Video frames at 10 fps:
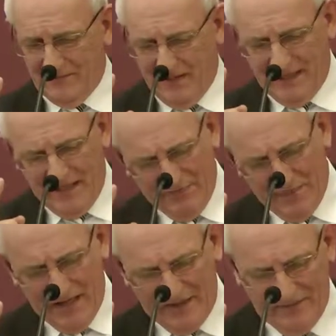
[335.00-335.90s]
that
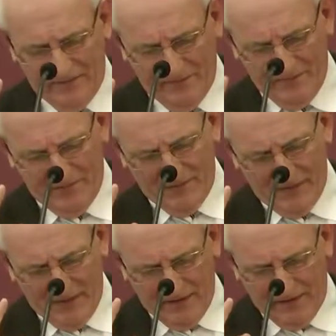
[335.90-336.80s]
that man
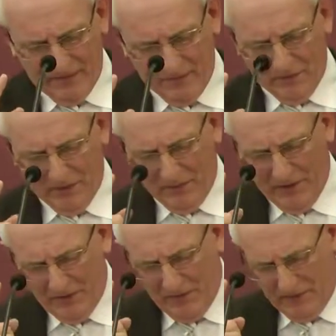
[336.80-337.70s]
put
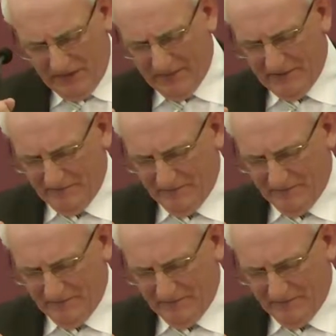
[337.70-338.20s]
upon the people.